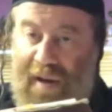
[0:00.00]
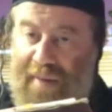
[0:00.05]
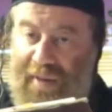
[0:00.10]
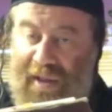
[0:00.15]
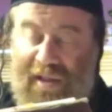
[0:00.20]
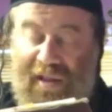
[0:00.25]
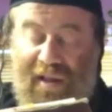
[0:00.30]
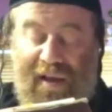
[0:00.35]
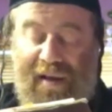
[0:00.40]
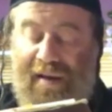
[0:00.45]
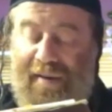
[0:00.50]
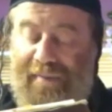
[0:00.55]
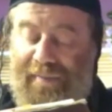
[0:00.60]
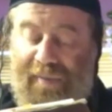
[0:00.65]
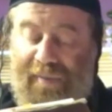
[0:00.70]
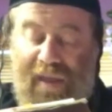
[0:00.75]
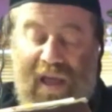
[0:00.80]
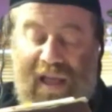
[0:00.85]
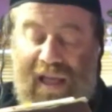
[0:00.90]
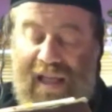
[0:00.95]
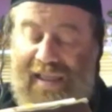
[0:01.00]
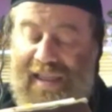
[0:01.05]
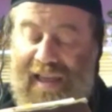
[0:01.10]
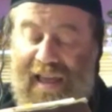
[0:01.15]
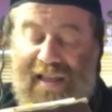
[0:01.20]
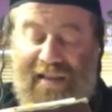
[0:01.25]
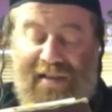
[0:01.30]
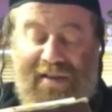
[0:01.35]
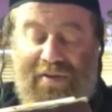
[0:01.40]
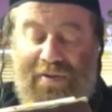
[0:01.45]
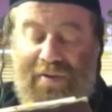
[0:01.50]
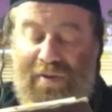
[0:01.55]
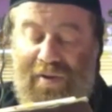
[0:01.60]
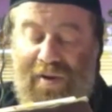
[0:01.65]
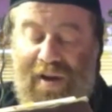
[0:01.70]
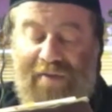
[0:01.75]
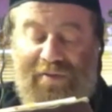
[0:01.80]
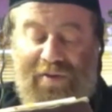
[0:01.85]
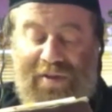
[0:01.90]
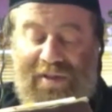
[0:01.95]
I mean, at the end you
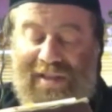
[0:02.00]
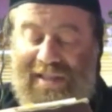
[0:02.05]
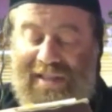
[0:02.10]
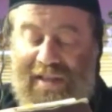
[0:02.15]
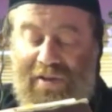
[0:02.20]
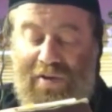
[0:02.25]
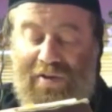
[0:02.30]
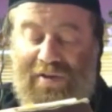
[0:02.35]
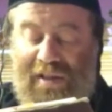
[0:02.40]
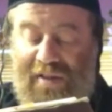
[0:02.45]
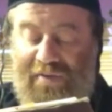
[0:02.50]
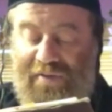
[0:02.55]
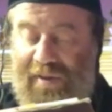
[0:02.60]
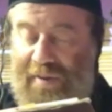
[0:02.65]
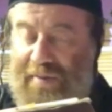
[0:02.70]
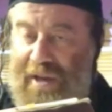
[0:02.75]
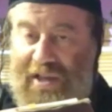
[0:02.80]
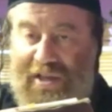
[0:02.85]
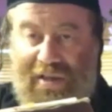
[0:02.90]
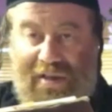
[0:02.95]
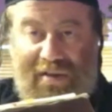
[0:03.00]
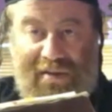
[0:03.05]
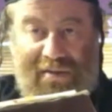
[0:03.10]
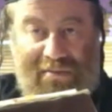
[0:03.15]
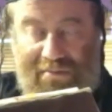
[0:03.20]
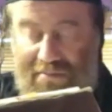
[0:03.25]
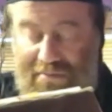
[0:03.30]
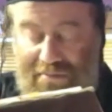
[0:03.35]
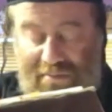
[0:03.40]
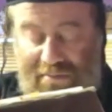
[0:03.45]
have to disclose information.